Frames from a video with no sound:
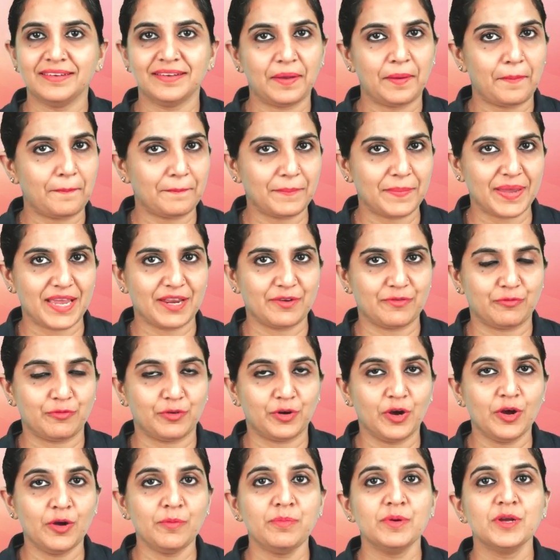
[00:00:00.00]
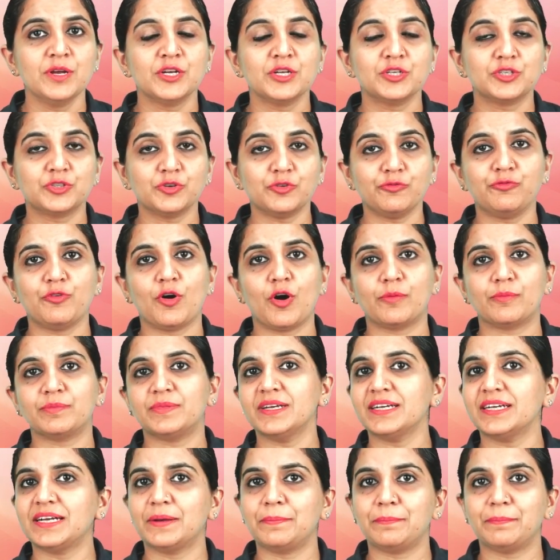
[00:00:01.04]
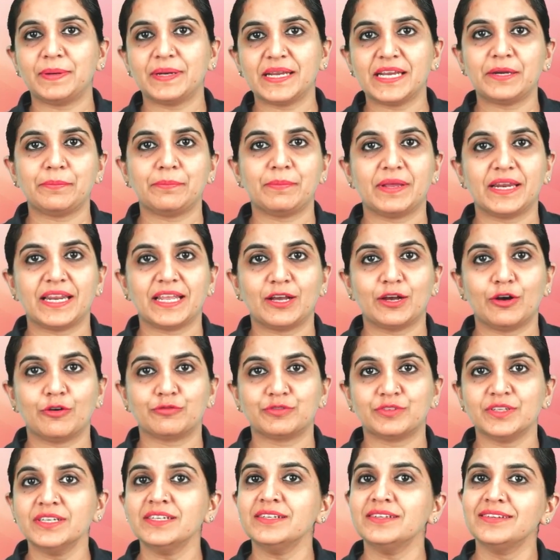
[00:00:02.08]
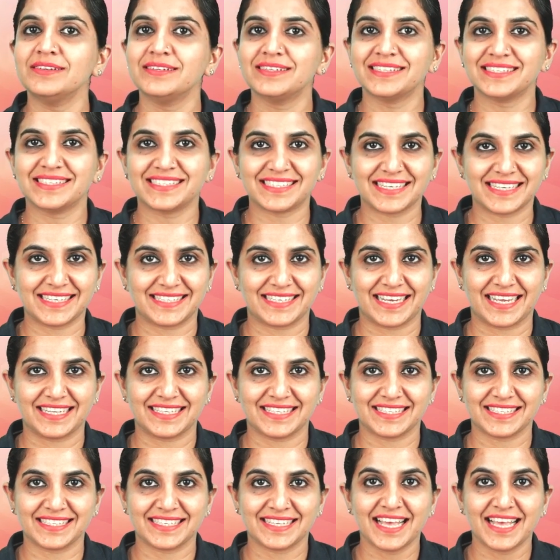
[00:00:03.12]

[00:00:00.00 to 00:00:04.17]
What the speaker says: main verb to form the complete meaning of the sentence.